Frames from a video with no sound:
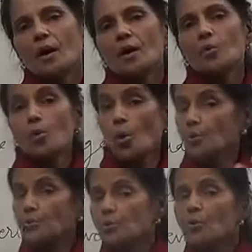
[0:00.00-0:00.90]
go
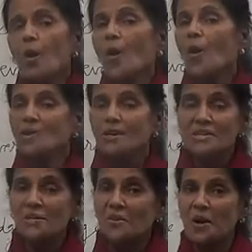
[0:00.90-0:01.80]
through all these
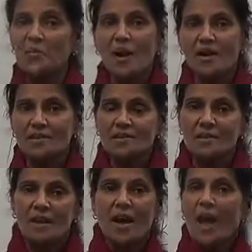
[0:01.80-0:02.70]
literary works
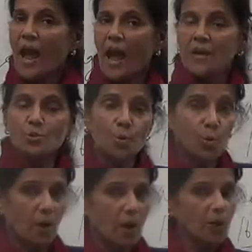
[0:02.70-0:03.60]
and to
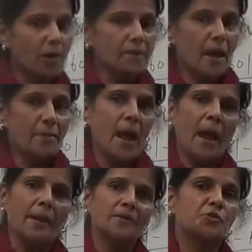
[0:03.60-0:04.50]
work on them
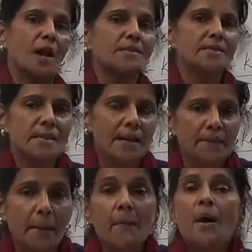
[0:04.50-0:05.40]
and translate
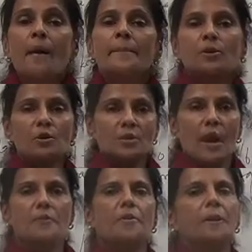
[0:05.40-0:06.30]
them because
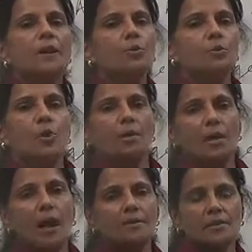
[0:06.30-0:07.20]
everybody could not
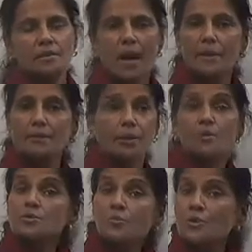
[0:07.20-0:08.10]
understand
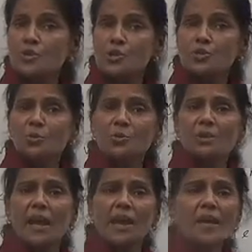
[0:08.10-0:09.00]
because Britishers you know
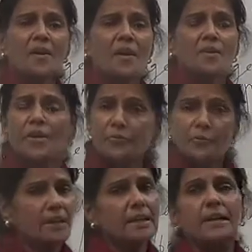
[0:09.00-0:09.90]
they were
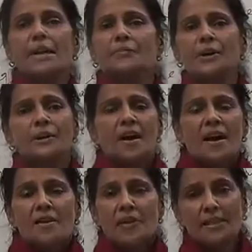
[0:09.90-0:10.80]
very clever
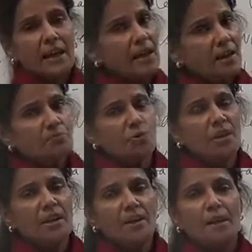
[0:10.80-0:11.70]
when they came to
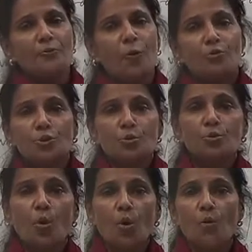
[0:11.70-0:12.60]
India they wanted to
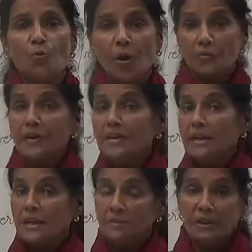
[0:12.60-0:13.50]
know what we did
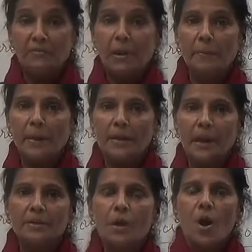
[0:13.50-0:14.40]
in medieval
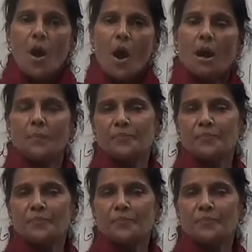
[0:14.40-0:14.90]
period uh,